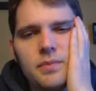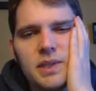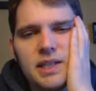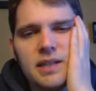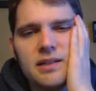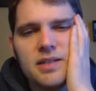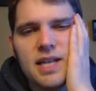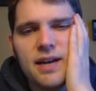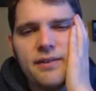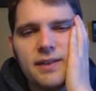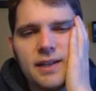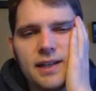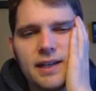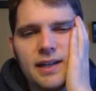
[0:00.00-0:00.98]
yeah, just having
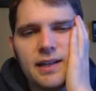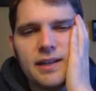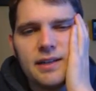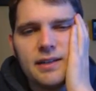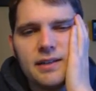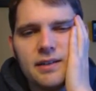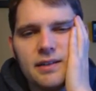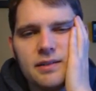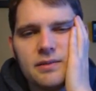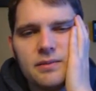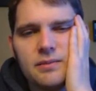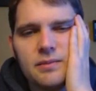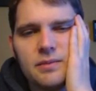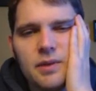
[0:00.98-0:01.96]
like a
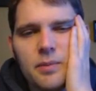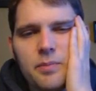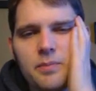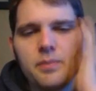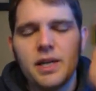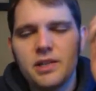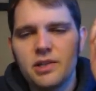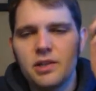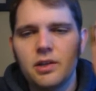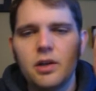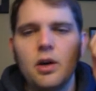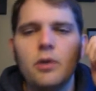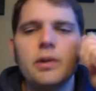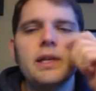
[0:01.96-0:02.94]
patient
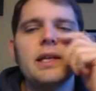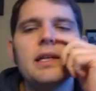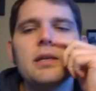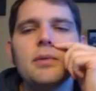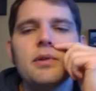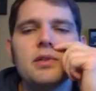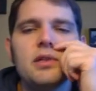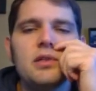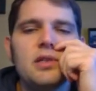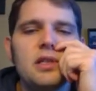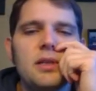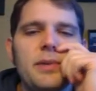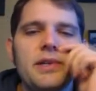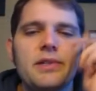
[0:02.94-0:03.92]
coding as opposed to
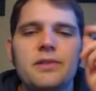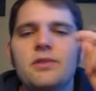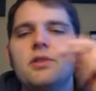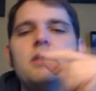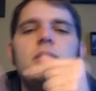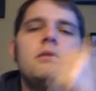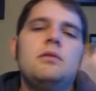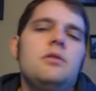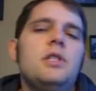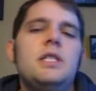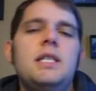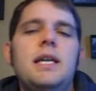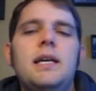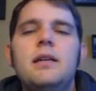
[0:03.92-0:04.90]
just the patient's
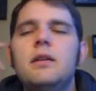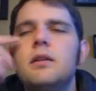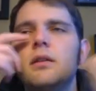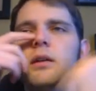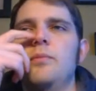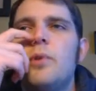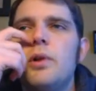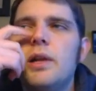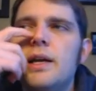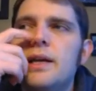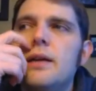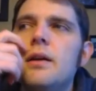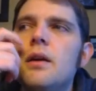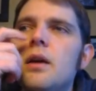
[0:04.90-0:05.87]
just dead. More
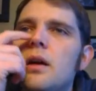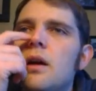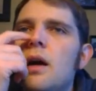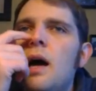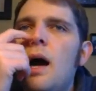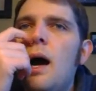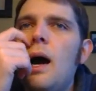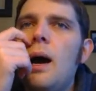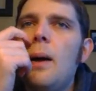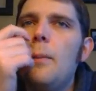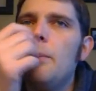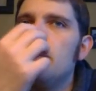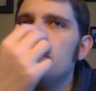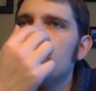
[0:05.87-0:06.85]
like,
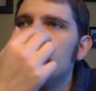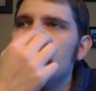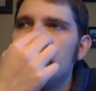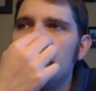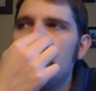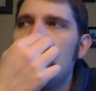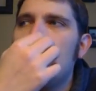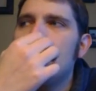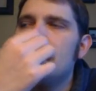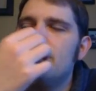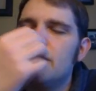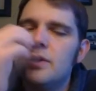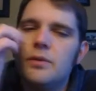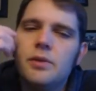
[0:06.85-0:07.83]
they get a high enough
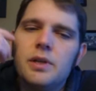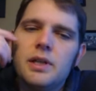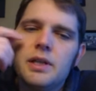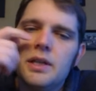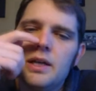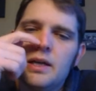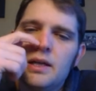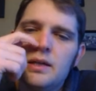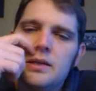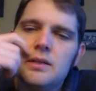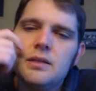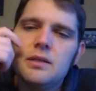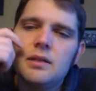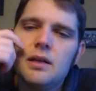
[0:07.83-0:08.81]
acuity, and